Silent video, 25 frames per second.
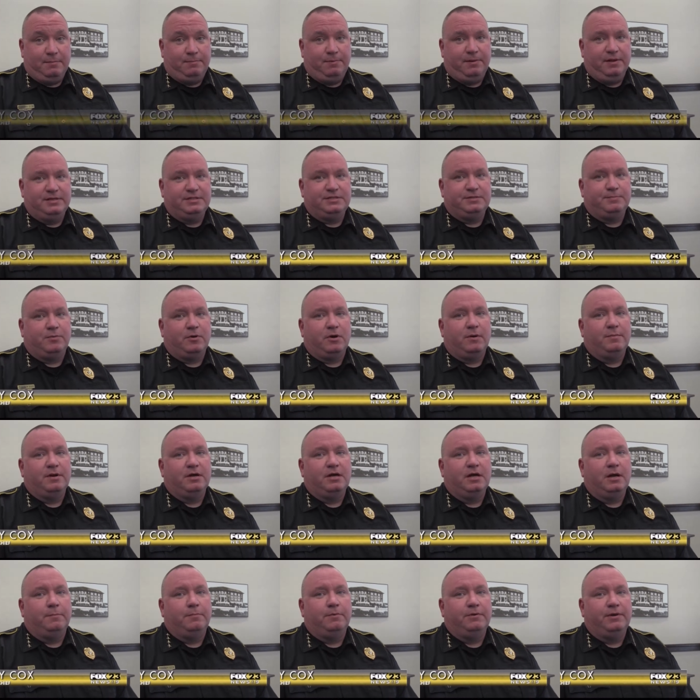of the police
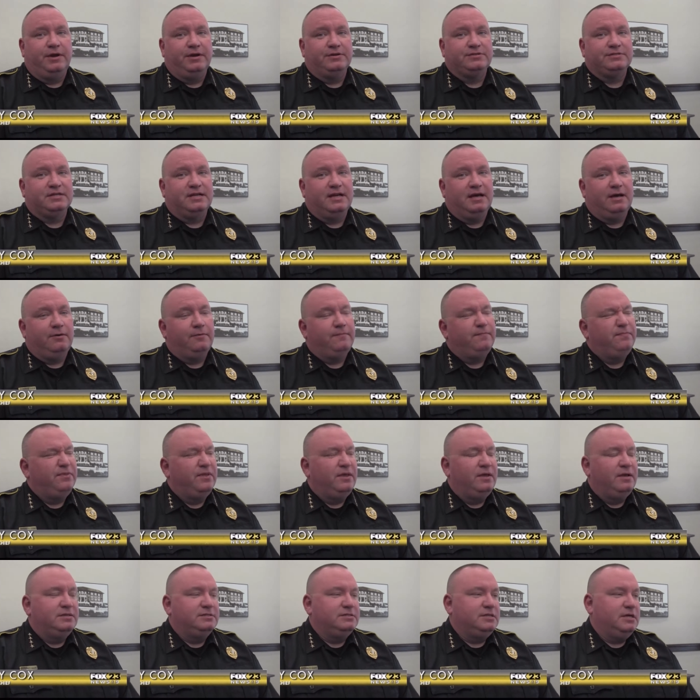department a couple years ago.
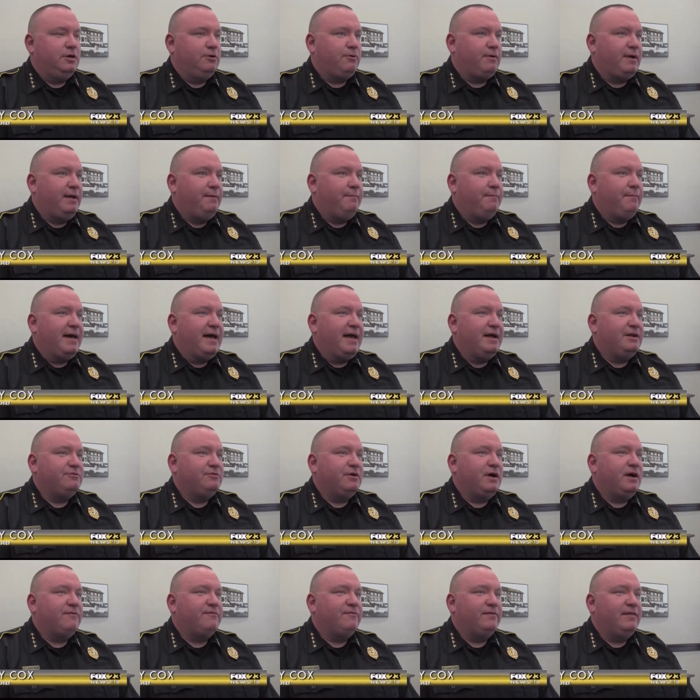It's a great
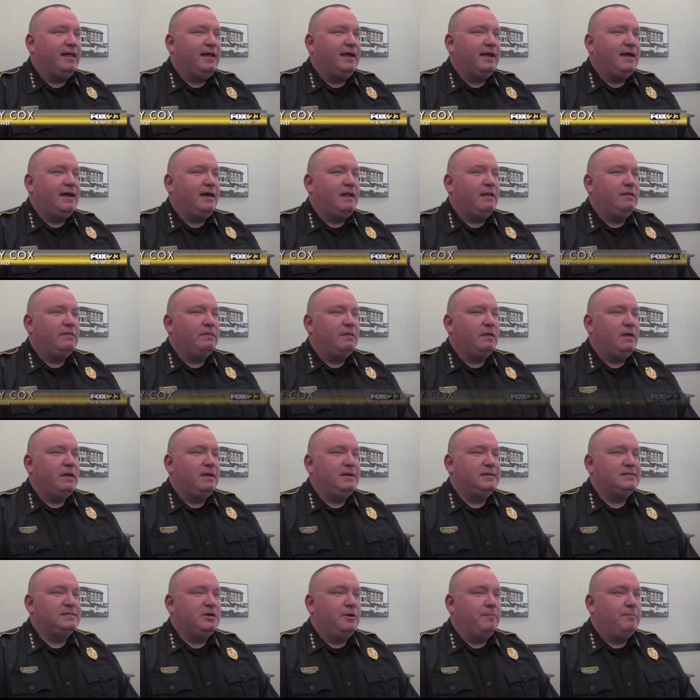backdrop for that kind of
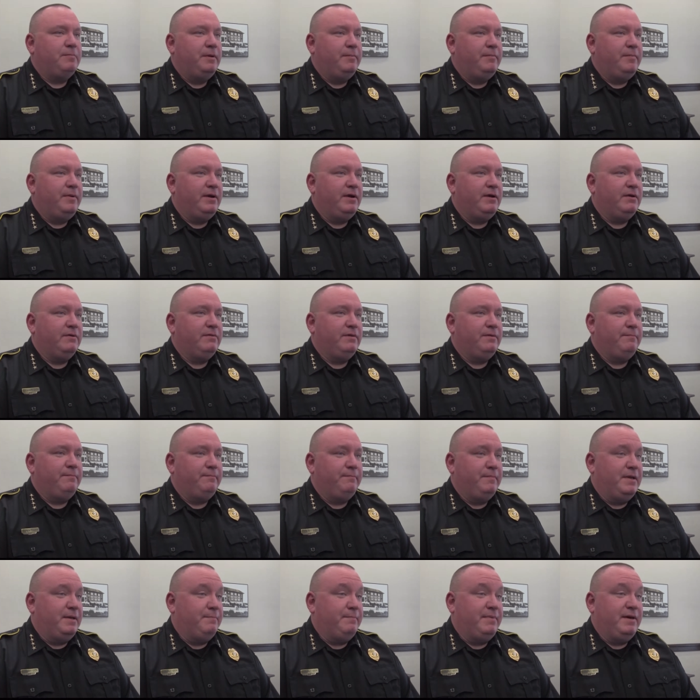thing. It's going to be bigger
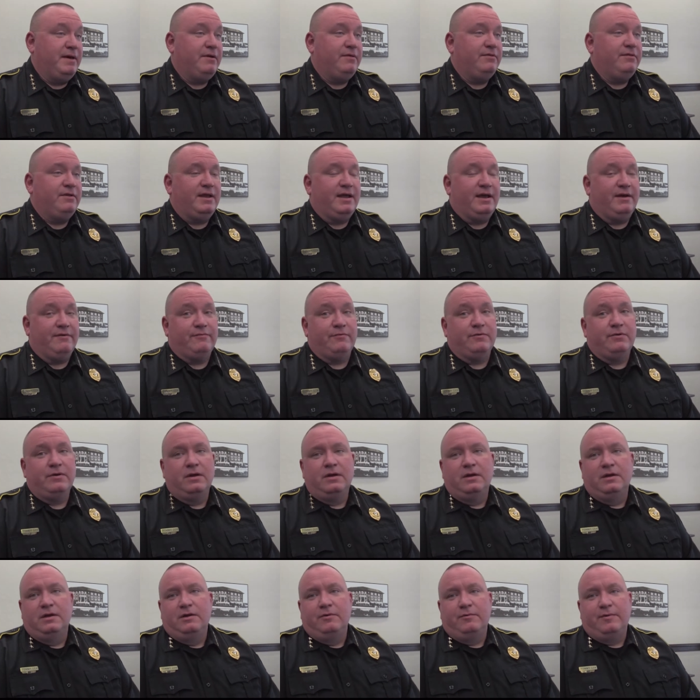than, been better than ever.
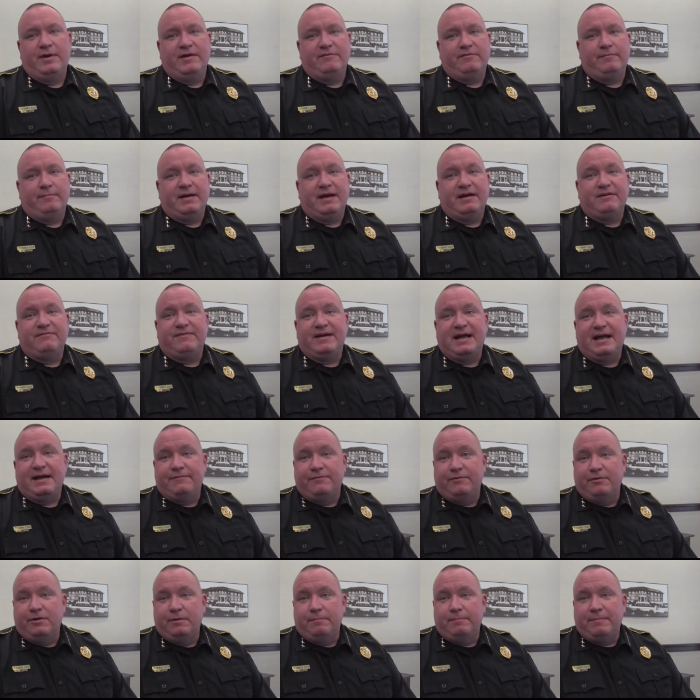We have about
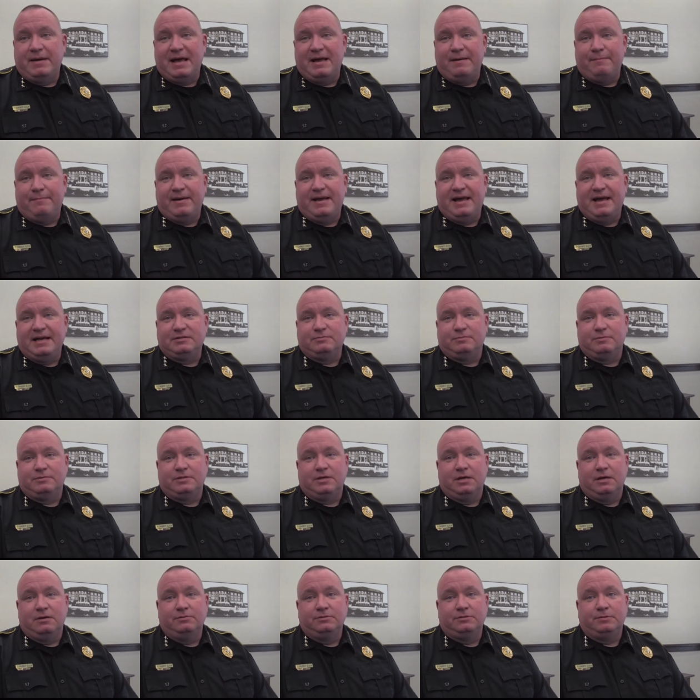500 backpacks with
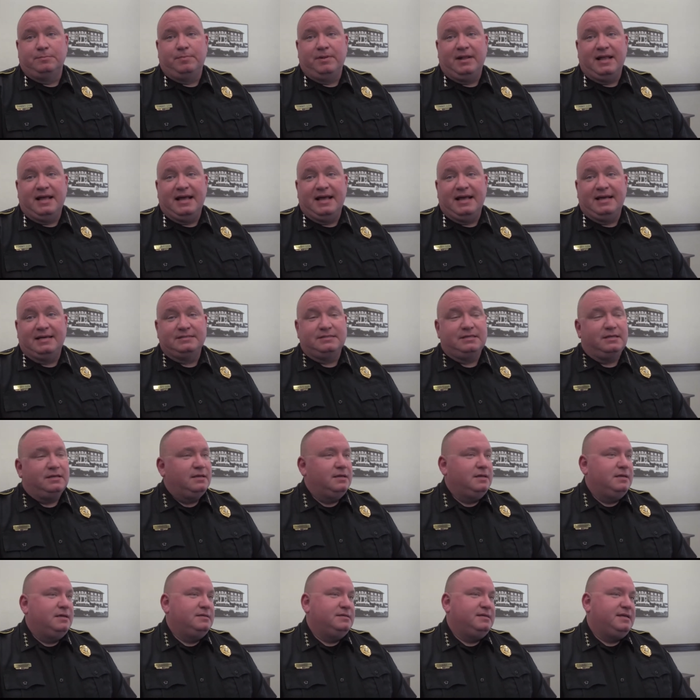school supplies
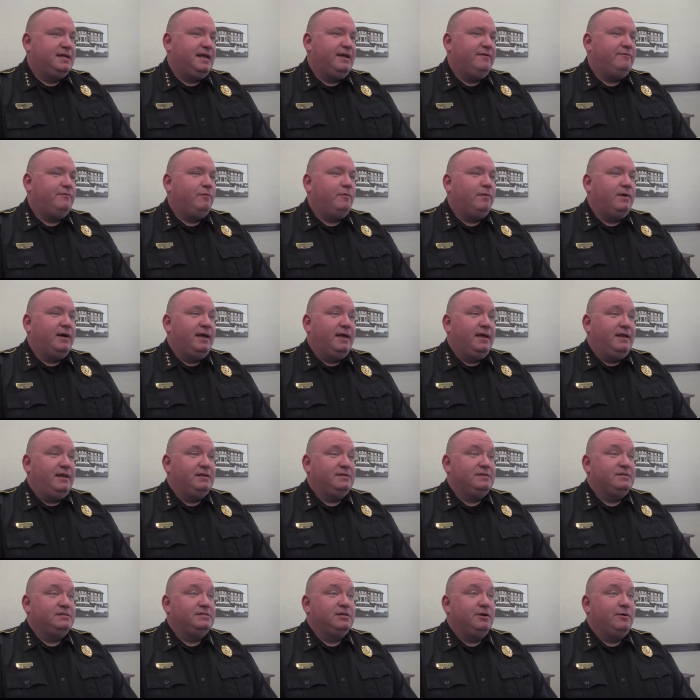to give away,
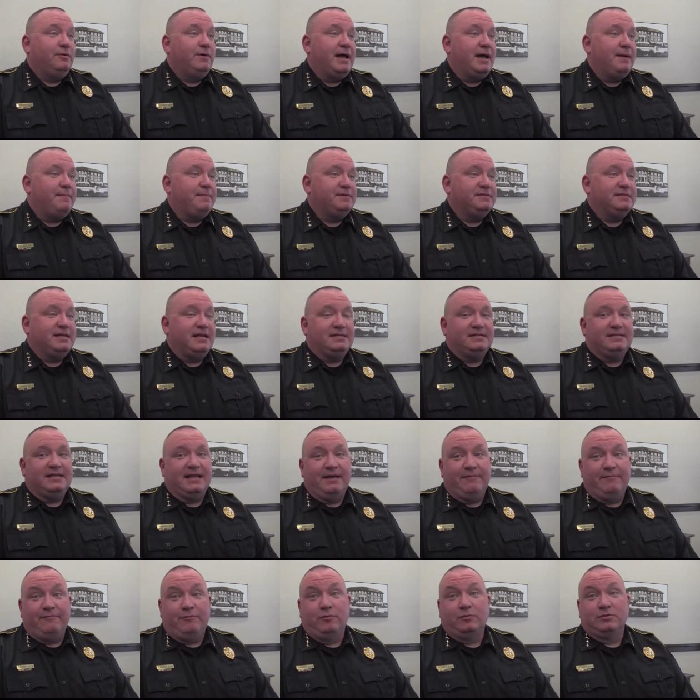and it just so happens that's
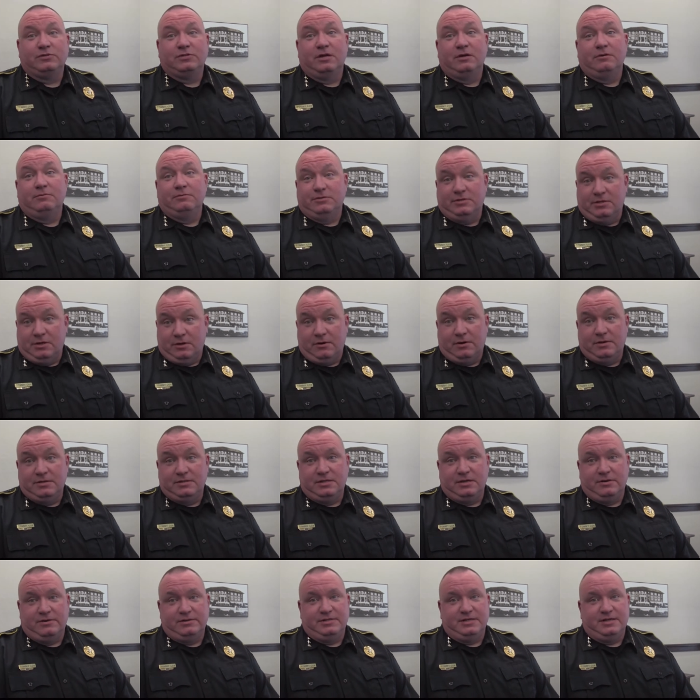the day before school
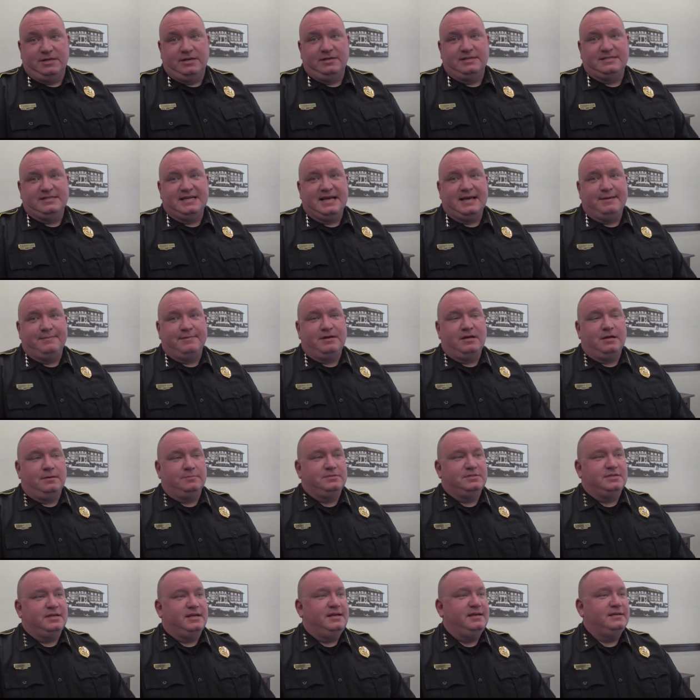starts. So it's a good time to
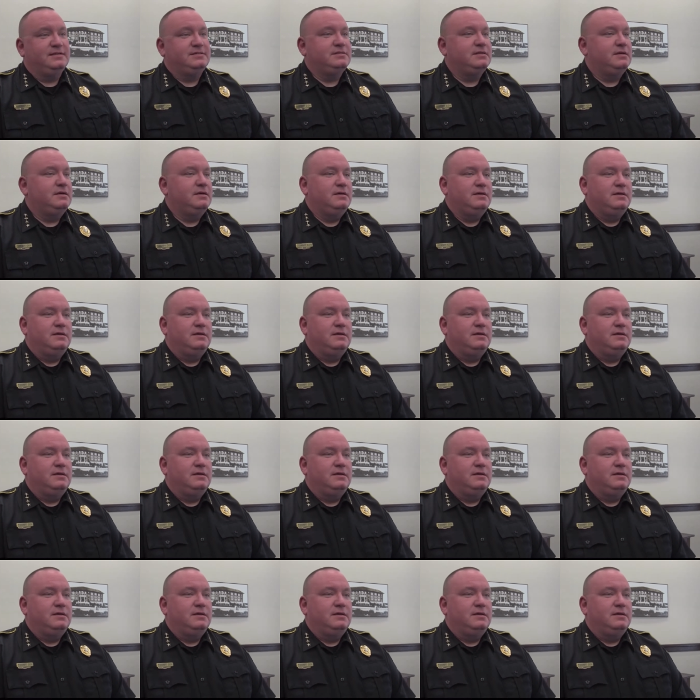come see us.